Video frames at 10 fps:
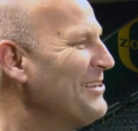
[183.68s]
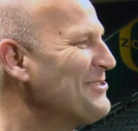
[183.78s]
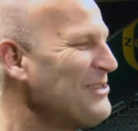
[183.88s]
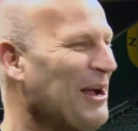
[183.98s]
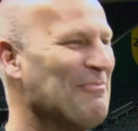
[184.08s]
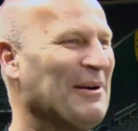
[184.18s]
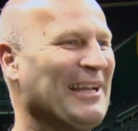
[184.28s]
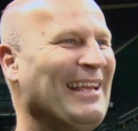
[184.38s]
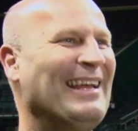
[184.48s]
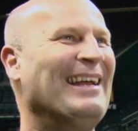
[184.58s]
Nice job,
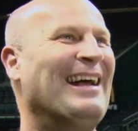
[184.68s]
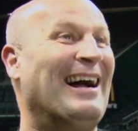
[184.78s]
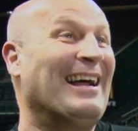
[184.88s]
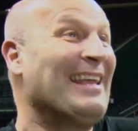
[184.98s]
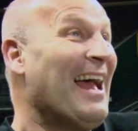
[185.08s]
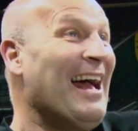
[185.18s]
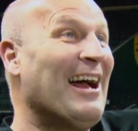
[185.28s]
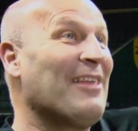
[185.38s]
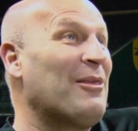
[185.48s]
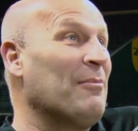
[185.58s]
buddy.
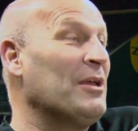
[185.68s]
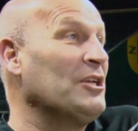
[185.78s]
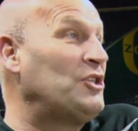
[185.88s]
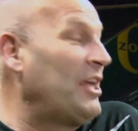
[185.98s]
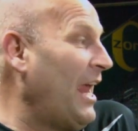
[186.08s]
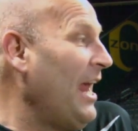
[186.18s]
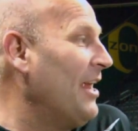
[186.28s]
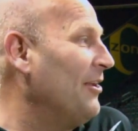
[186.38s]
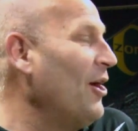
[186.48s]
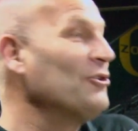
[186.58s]
She
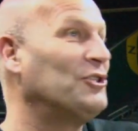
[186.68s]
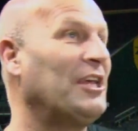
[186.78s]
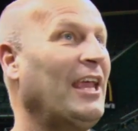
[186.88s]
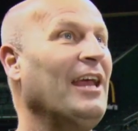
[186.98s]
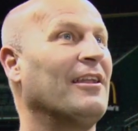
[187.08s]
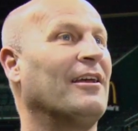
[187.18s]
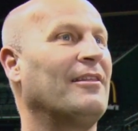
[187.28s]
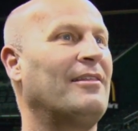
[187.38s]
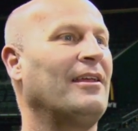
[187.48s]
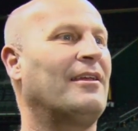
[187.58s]
can. No, she can. I
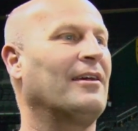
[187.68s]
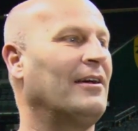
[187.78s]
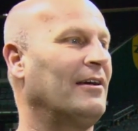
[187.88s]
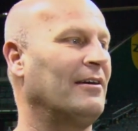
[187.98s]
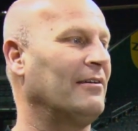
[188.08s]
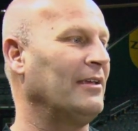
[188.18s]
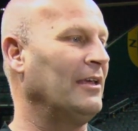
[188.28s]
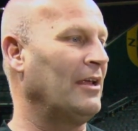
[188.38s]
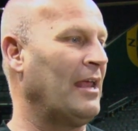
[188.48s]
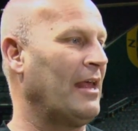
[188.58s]
think,
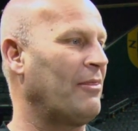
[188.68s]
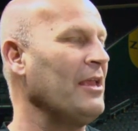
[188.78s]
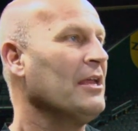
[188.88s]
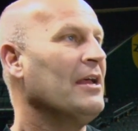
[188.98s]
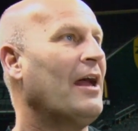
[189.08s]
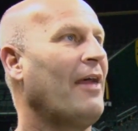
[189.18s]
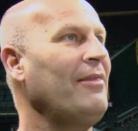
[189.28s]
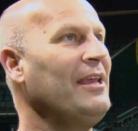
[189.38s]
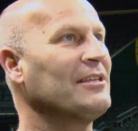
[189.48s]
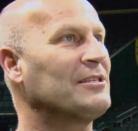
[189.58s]
and I think
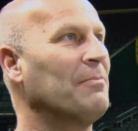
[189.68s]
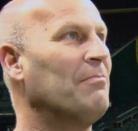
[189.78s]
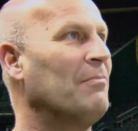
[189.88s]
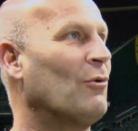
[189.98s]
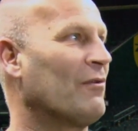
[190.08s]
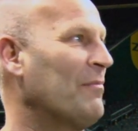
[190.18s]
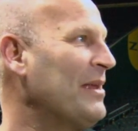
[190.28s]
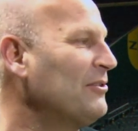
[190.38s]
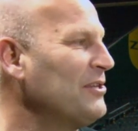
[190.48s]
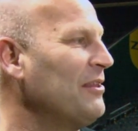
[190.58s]
it's a more of a
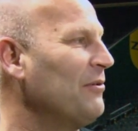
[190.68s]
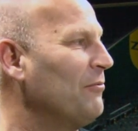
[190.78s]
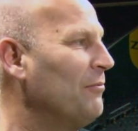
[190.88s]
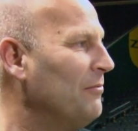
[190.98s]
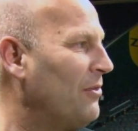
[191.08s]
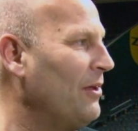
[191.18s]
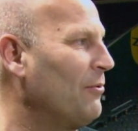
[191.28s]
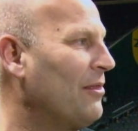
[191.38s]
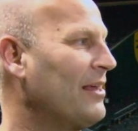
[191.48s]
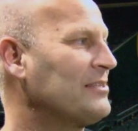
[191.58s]
mental thing
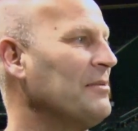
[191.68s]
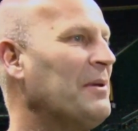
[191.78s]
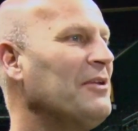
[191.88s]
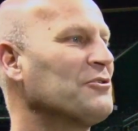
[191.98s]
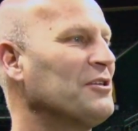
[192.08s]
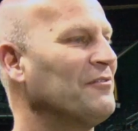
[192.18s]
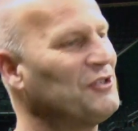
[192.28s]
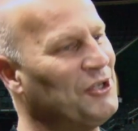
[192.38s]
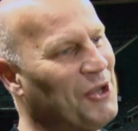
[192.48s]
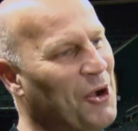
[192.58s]
with Lexi Peterson. If
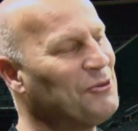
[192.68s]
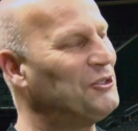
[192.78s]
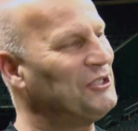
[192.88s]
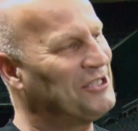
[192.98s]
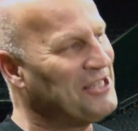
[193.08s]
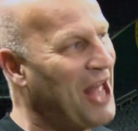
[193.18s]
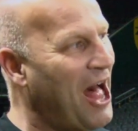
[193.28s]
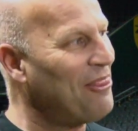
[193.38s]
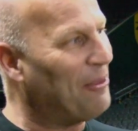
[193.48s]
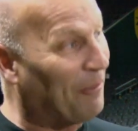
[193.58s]
she knows she's
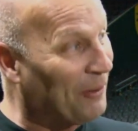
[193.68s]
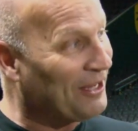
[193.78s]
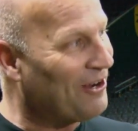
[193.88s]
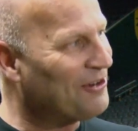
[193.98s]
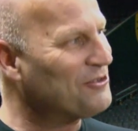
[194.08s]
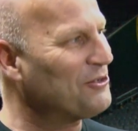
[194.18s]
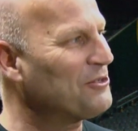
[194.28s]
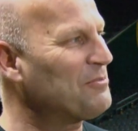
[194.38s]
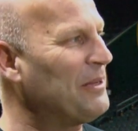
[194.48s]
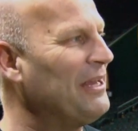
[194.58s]
not the point guard, so
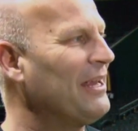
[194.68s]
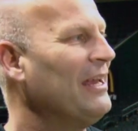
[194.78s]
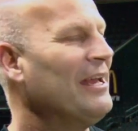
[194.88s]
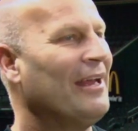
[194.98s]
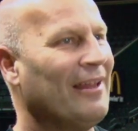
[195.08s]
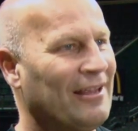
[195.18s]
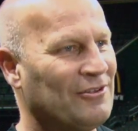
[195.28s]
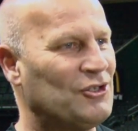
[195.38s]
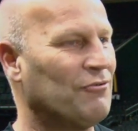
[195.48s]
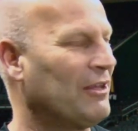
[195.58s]
to speak, and then
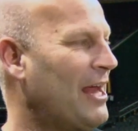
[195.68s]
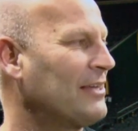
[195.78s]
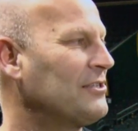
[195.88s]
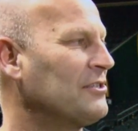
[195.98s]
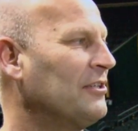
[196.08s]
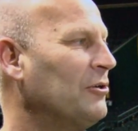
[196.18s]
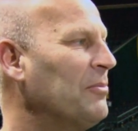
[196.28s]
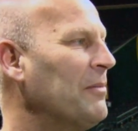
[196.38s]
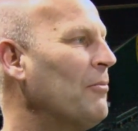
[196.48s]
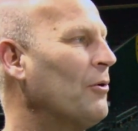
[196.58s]
she relaxes a little
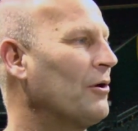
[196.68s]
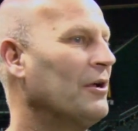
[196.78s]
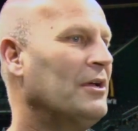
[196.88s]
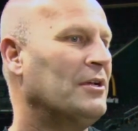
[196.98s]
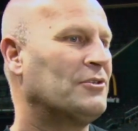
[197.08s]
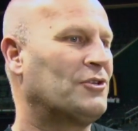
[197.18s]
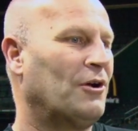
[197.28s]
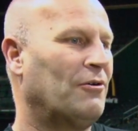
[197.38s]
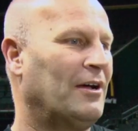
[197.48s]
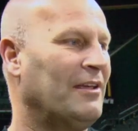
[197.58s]
bit more.
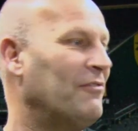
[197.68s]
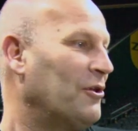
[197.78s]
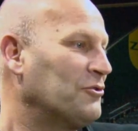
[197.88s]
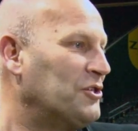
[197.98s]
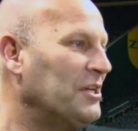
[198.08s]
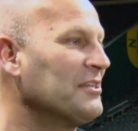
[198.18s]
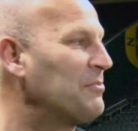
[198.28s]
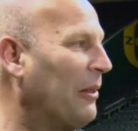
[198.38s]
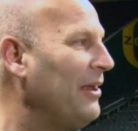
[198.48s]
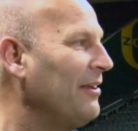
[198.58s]
So even though she is
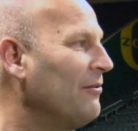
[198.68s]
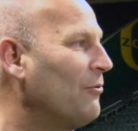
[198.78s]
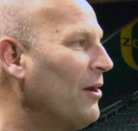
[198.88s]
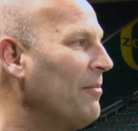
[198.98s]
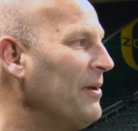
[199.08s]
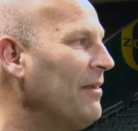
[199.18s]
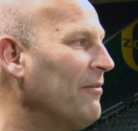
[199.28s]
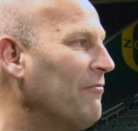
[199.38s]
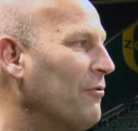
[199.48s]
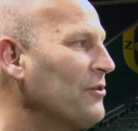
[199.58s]
playing quite a bit of
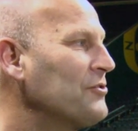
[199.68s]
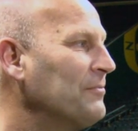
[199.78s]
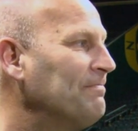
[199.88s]
it for us.